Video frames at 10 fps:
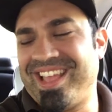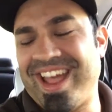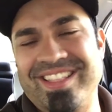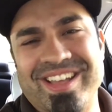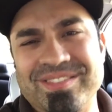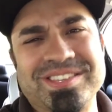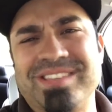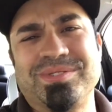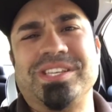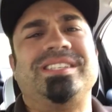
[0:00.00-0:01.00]
I don't know.
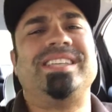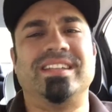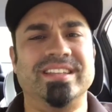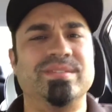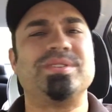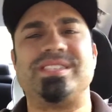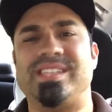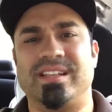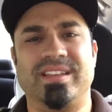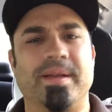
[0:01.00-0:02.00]
It was just silly. It was just
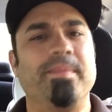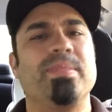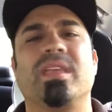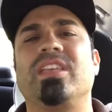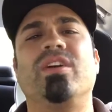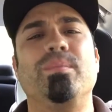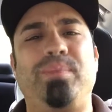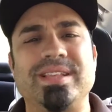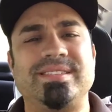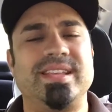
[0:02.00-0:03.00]
silly. You're in
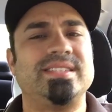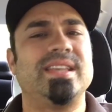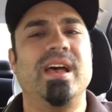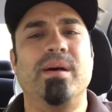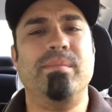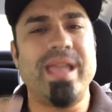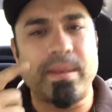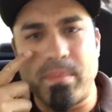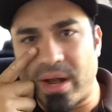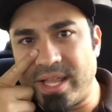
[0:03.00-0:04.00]
business,
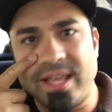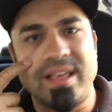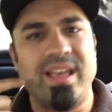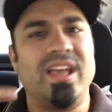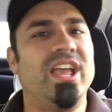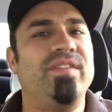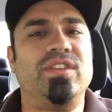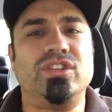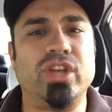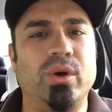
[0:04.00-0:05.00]
make money. If
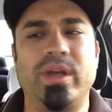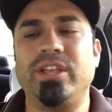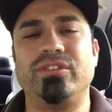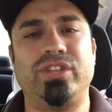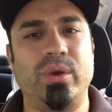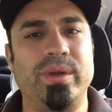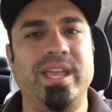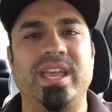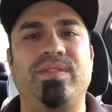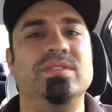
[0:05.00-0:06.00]
you do it, you're doing
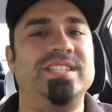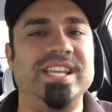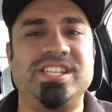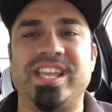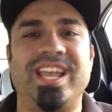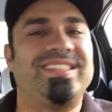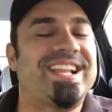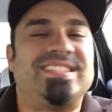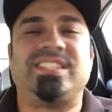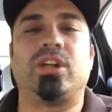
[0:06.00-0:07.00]
it. If you're teaching it,
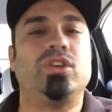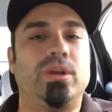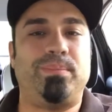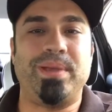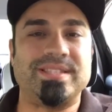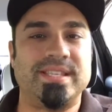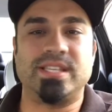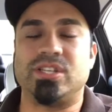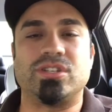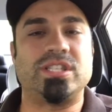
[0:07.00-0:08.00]
that's still your
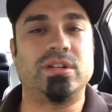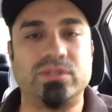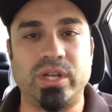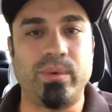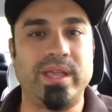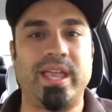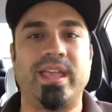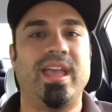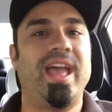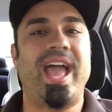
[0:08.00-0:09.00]
business. You're still doing
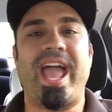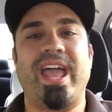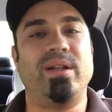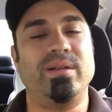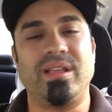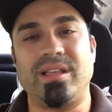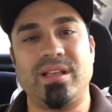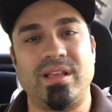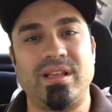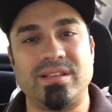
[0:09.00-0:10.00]
it. And
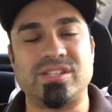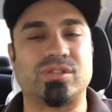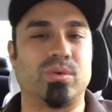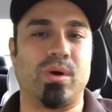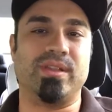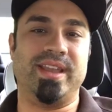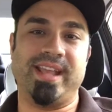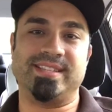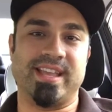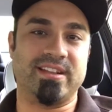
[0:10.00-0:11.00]
screw all the
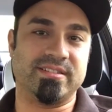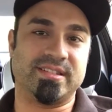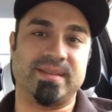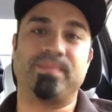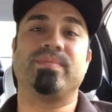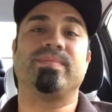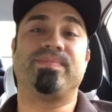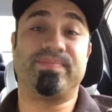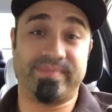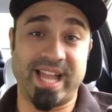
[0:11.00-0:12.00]
naysayers.
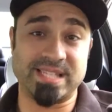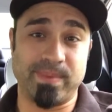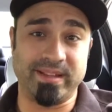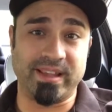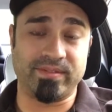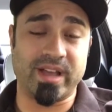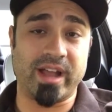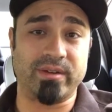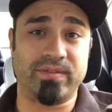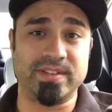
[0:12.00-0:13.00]
That's my Dev
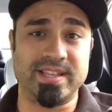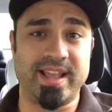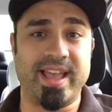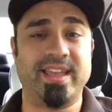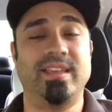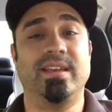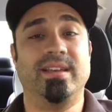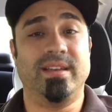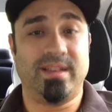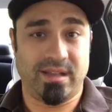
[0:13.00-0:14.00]
Diary for today.
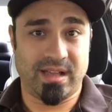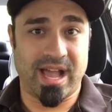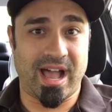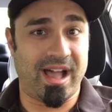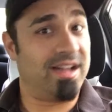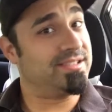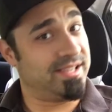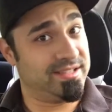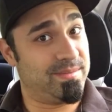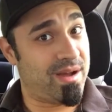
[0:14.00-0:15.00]
I'll see
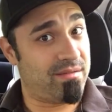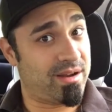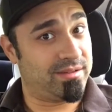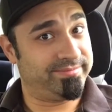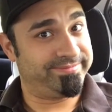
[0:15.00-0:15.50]
you tomorrow.